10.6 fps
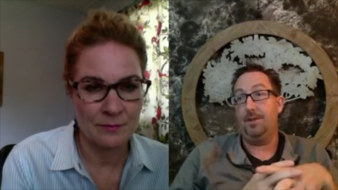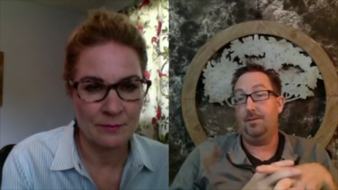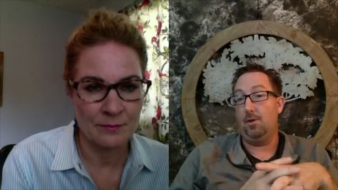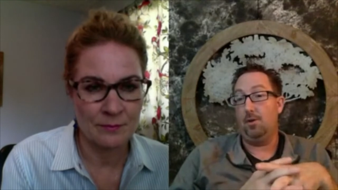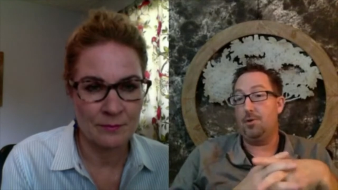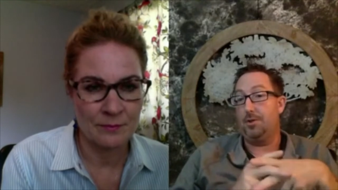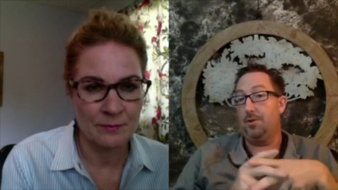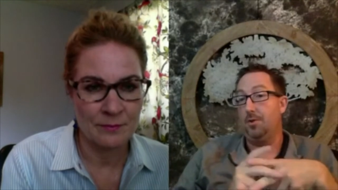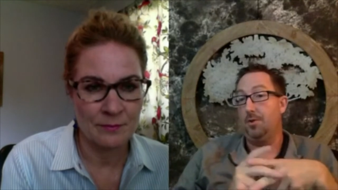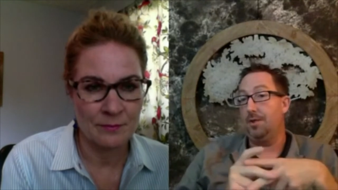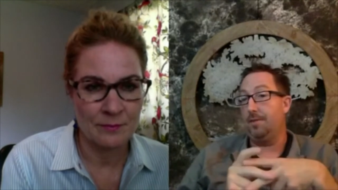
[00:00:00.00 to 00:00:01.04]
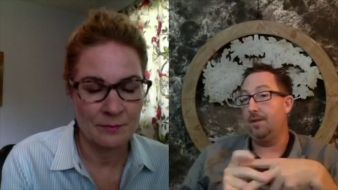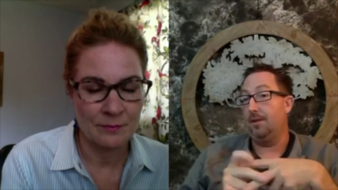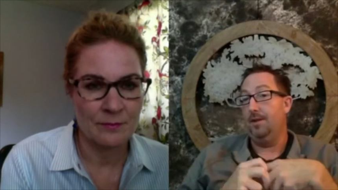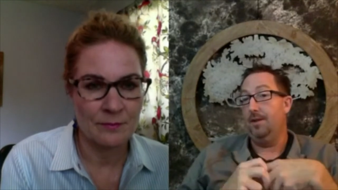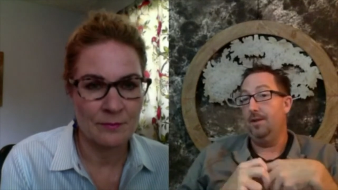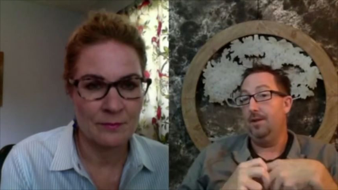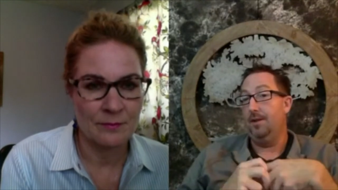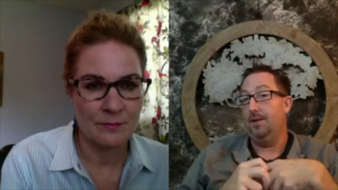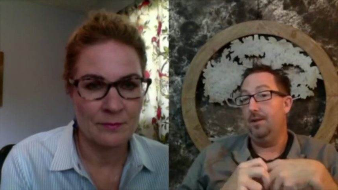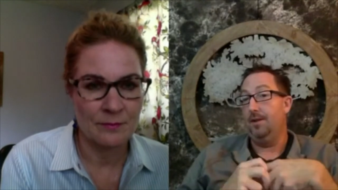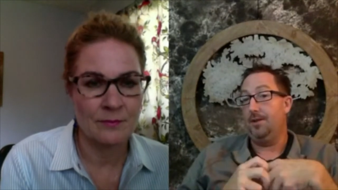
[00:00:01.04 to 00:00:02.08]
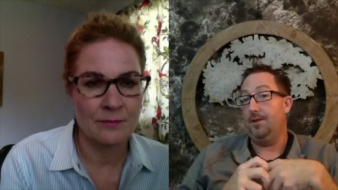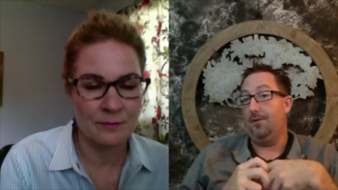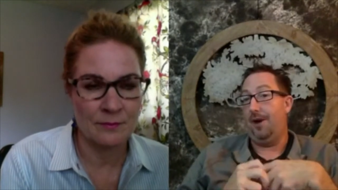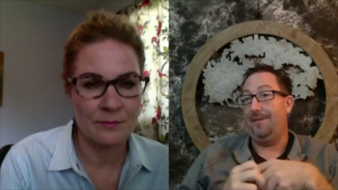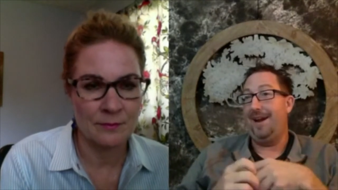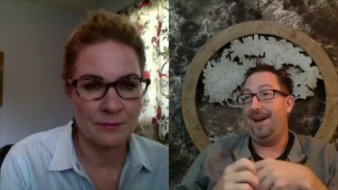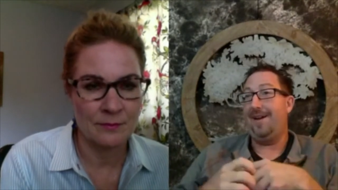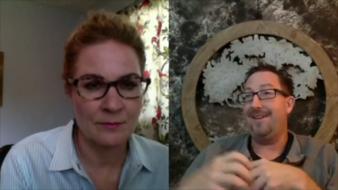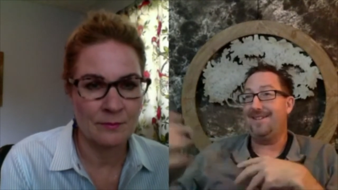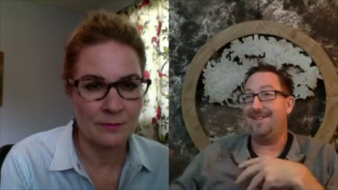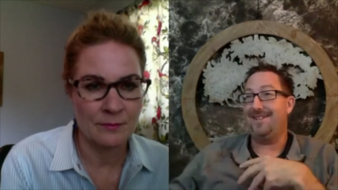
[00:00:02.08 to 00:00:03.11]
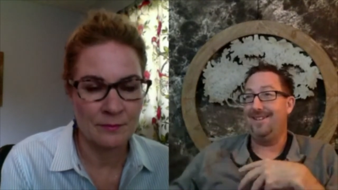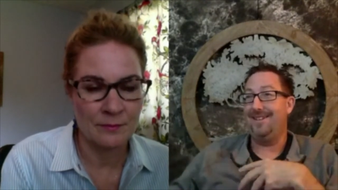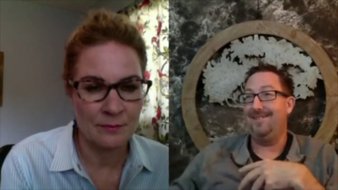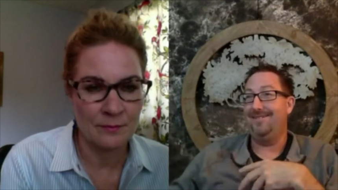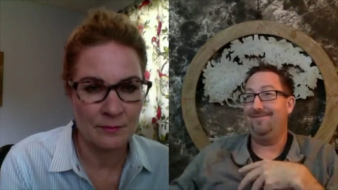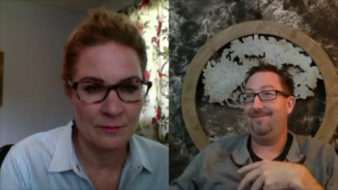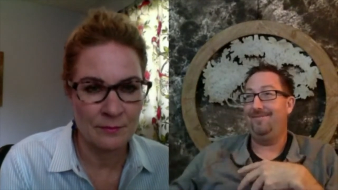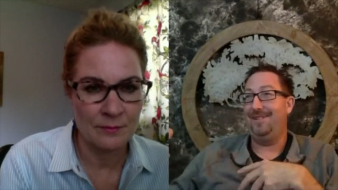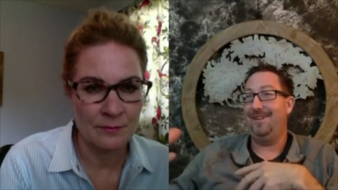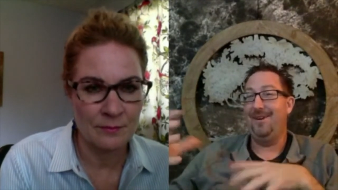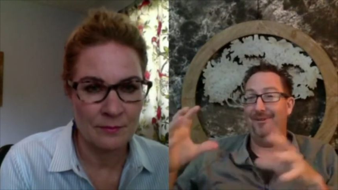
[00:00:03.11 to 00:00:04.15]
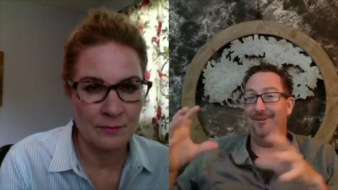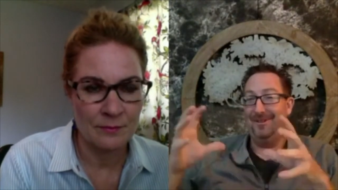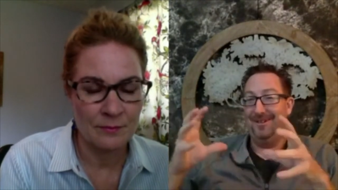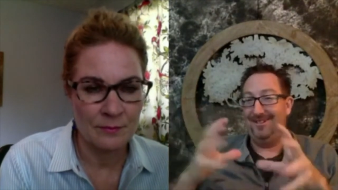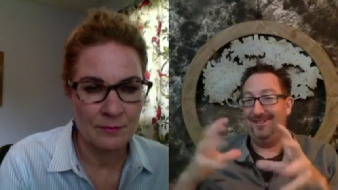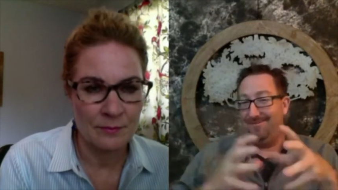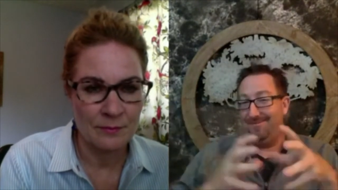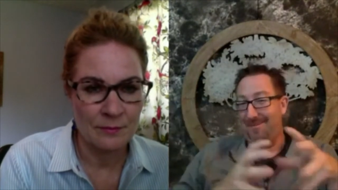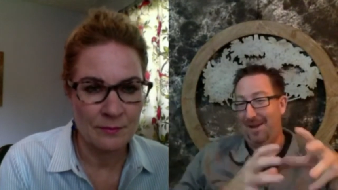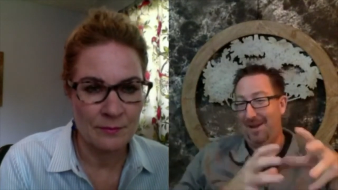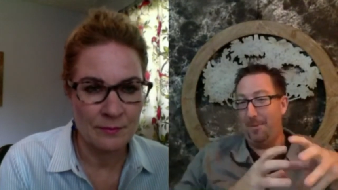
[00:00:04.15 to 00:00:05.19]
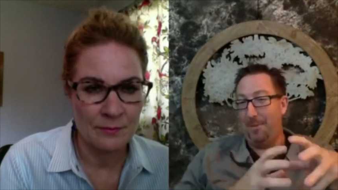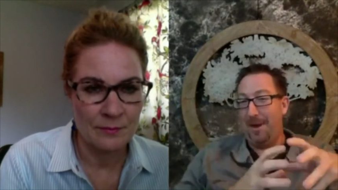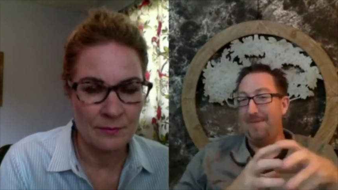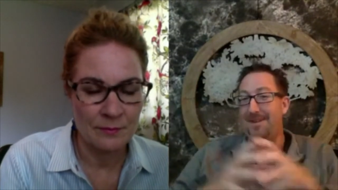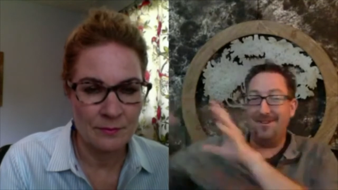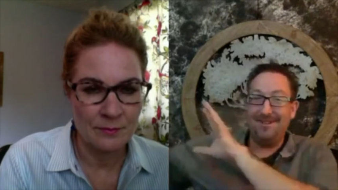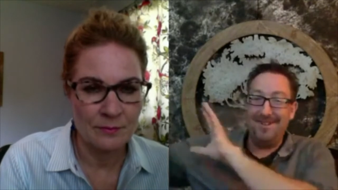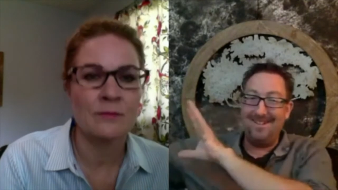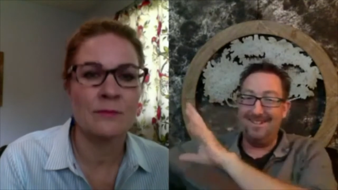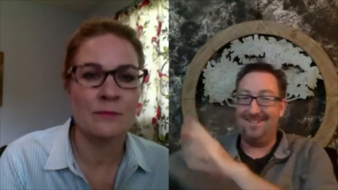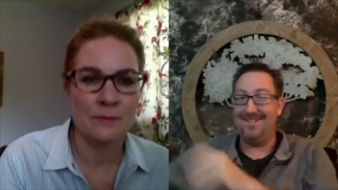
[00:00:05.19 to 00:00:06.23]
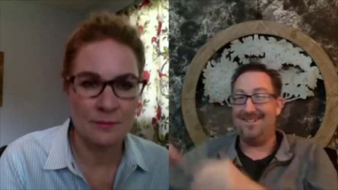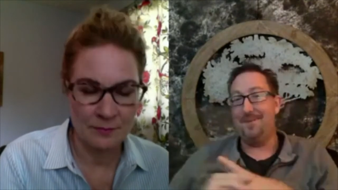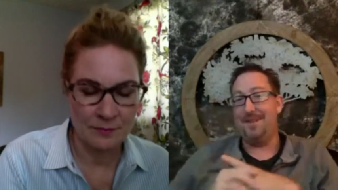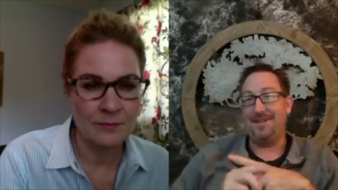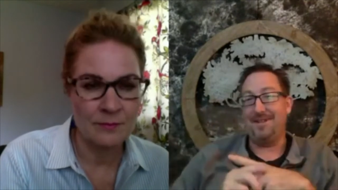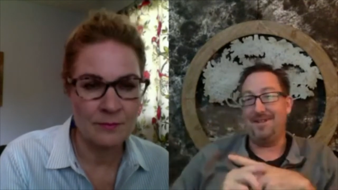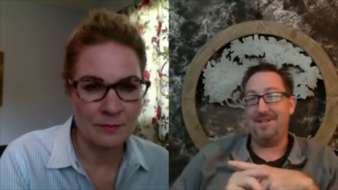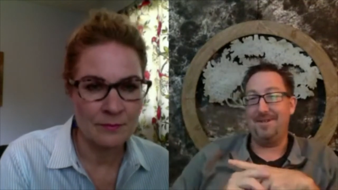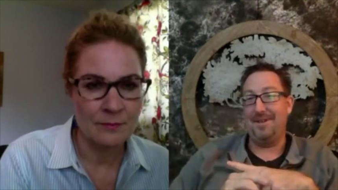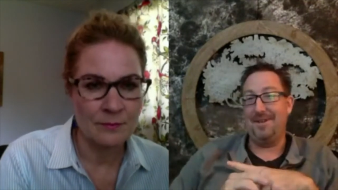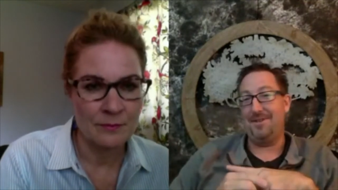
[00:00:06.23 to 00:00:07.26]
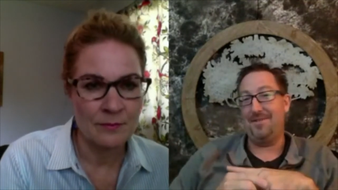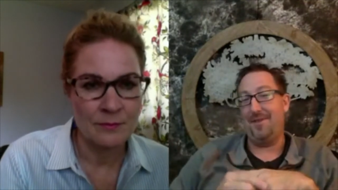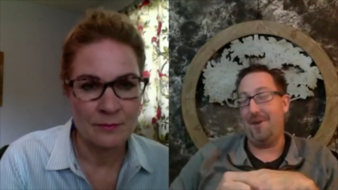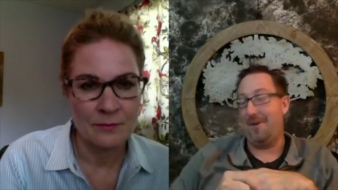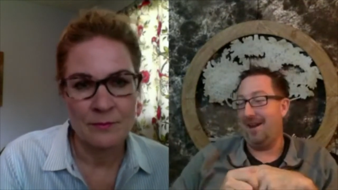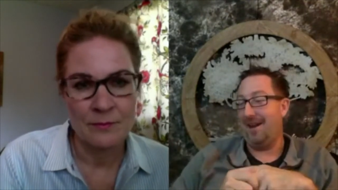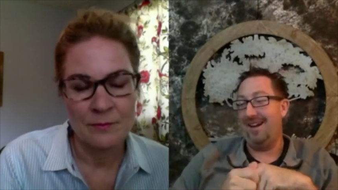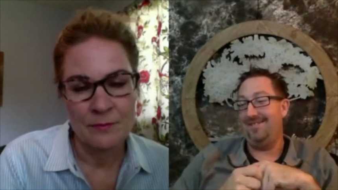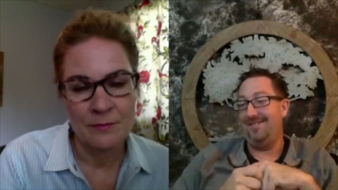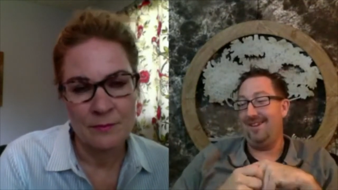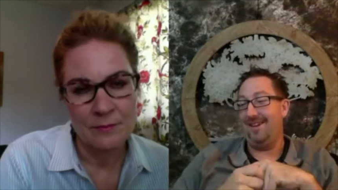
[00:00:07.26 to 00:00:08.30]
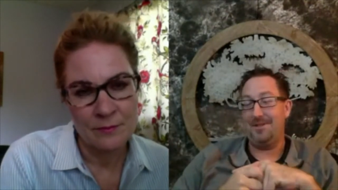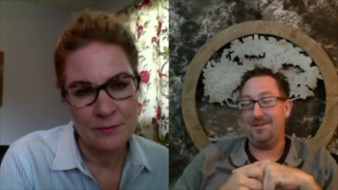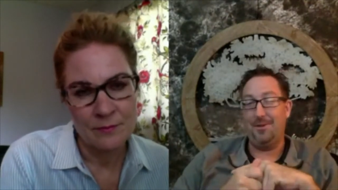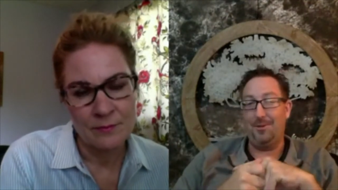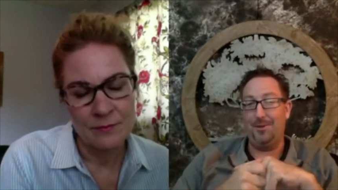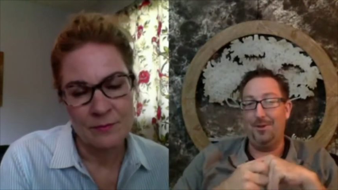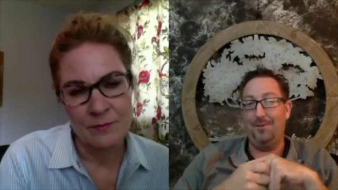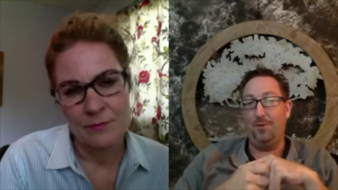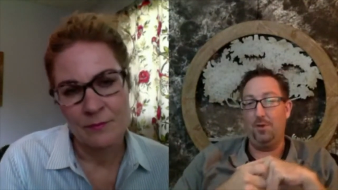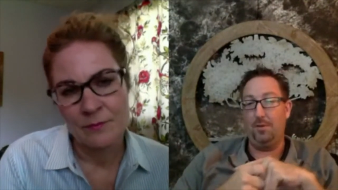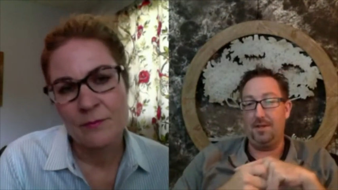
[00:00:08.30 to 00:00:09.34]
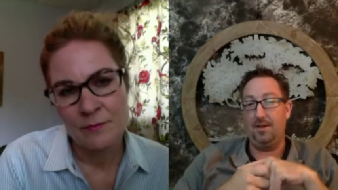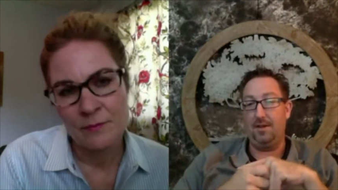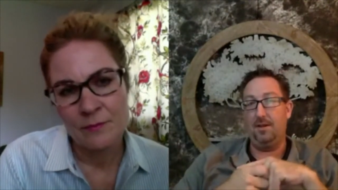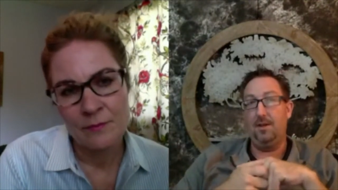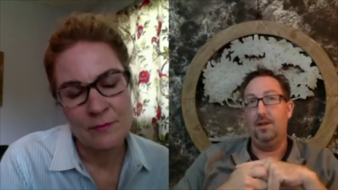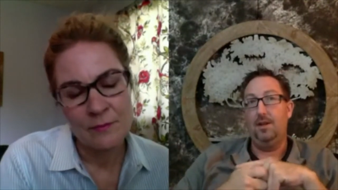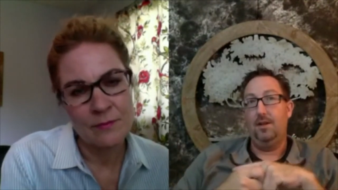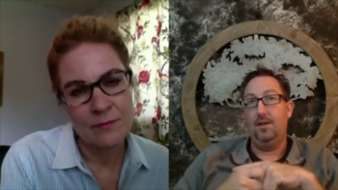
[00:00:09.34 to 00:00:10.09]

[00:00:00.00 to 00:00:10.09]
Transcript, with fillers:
Speaker 1: some grocery stores up in Illinois. Mm-hmm. So i now I get to see, you know, my little baby turning into something else on somebody else's farm, and I, am just so thrilled for them because they're.